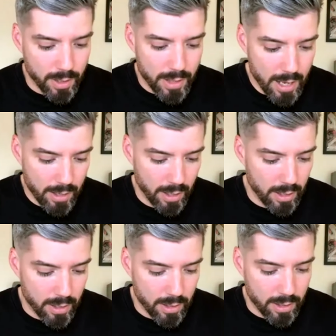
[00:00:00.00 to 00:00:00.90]
Then
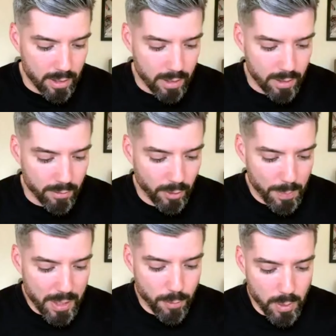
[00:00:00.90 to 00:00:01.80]

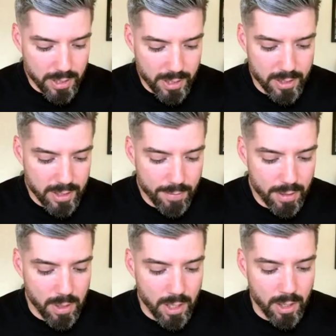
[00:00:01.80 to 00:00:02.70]
Philippians 4:6 and
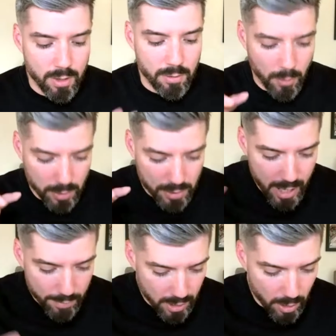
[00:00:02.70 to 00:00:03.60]
7. Verse
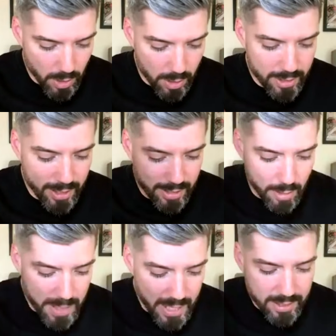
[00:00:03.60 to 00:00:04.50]
7 goes on and says, the
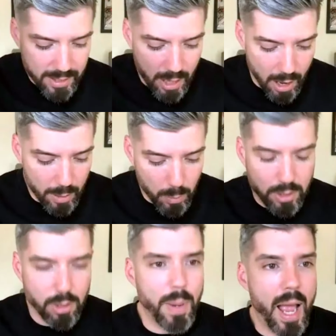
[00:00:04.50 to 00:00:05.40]
peace of God, which
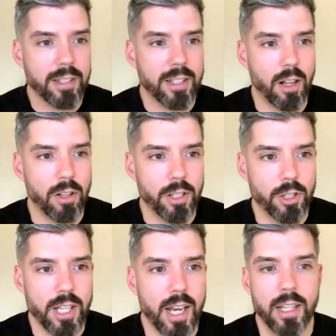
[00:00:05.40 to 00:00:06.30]
surpasses all
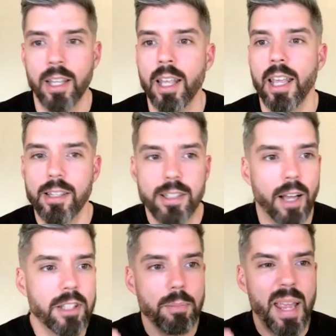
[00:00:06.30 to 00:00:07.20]
understanding. It
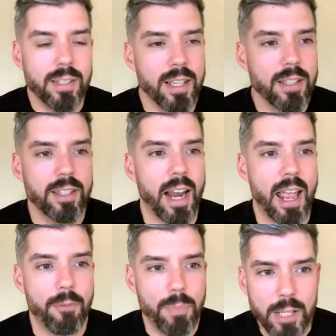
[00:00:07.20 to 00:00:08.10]
doesn't make sense that I
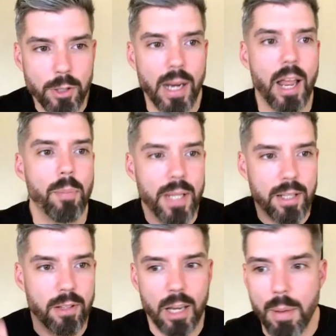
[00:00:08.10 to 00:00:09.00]
have peace right now
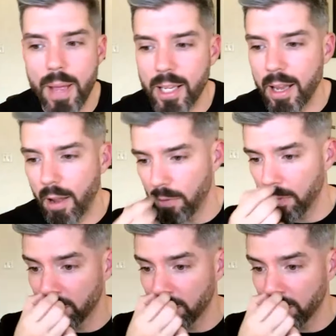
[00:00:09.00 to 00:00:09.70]
because look at my bank account.